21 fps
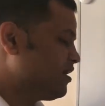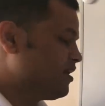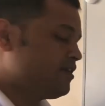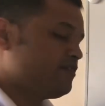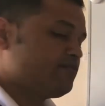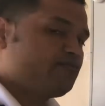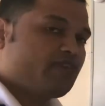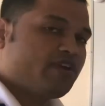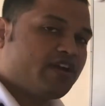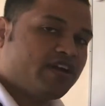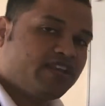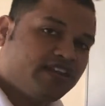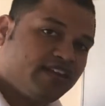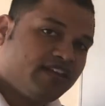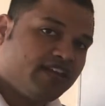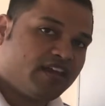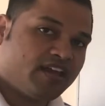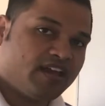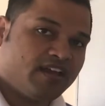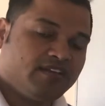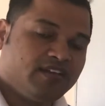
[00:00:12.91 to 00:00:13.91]
And
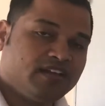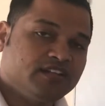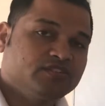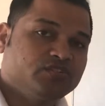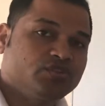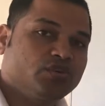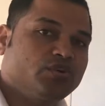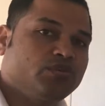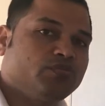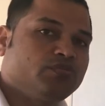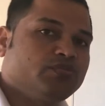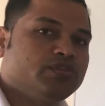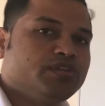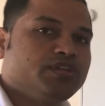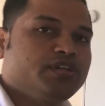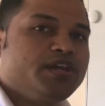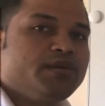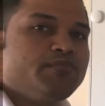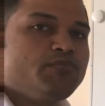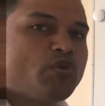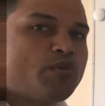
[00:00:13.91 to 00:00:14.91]
finally, I'll also give you the
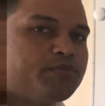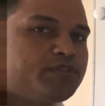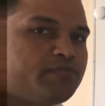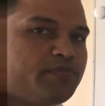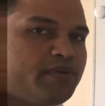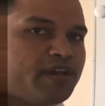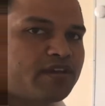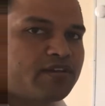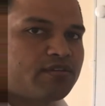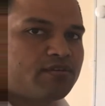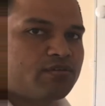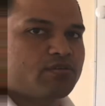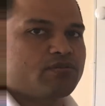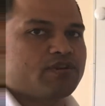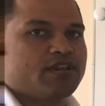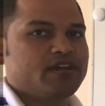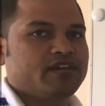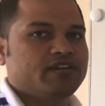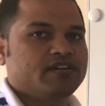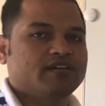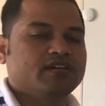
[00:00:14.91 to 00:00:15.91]
demo of the microwave.
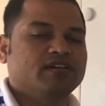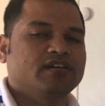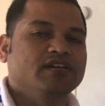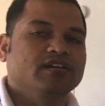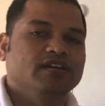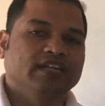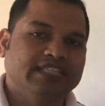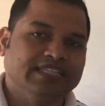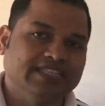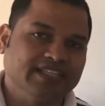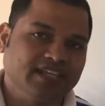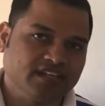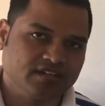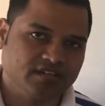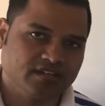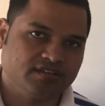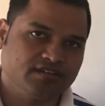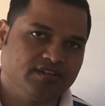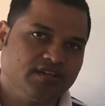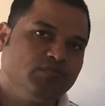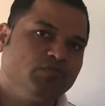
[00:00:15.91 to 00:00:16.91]
Like in
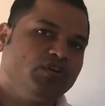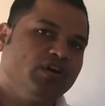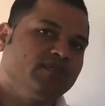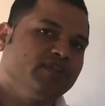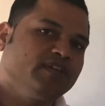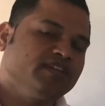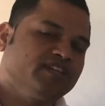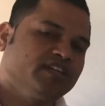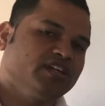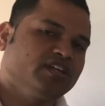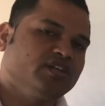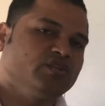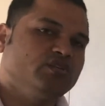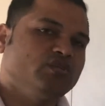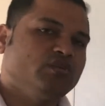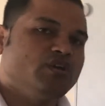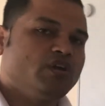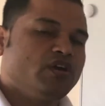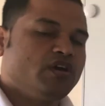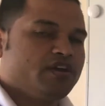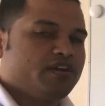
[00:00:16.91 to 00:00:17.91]
that demo, I will tell
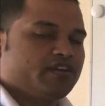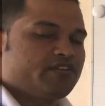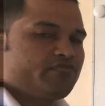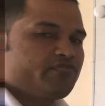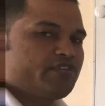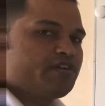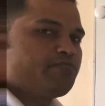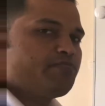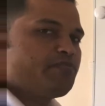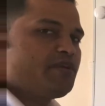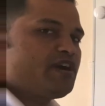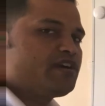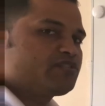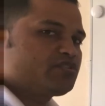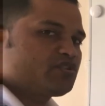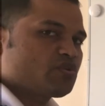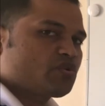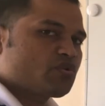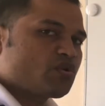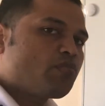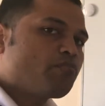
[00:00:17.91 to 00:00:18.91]
you different
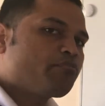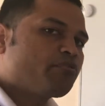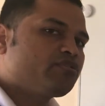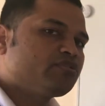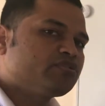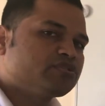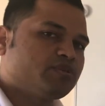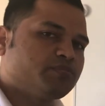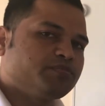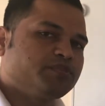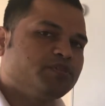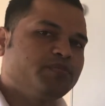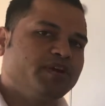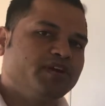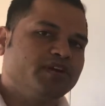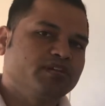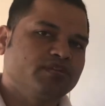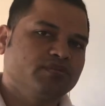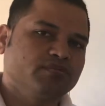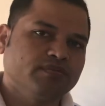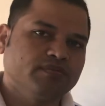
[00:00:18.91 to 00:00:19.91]
parts or components of the
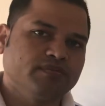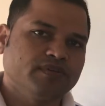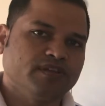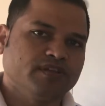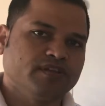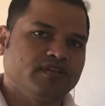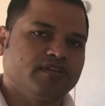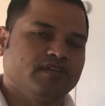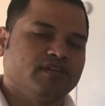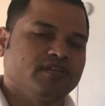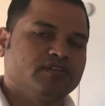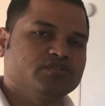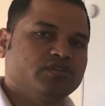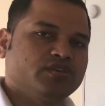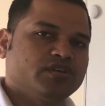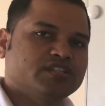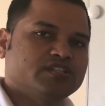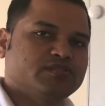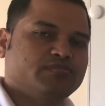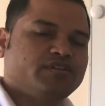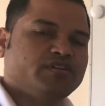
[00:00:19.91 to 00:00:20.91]
microwave and also
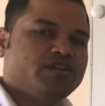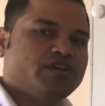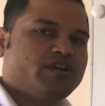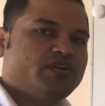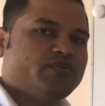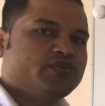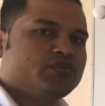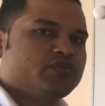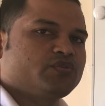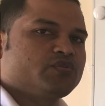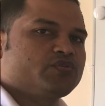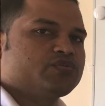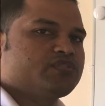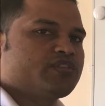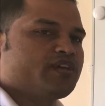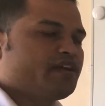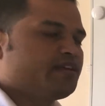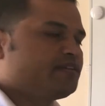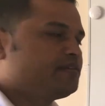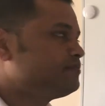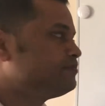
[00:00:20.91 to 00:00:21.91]
explain you how to use
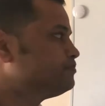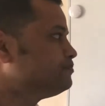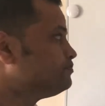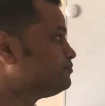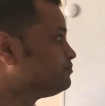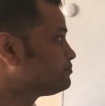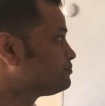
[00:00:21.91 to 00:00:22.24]
that.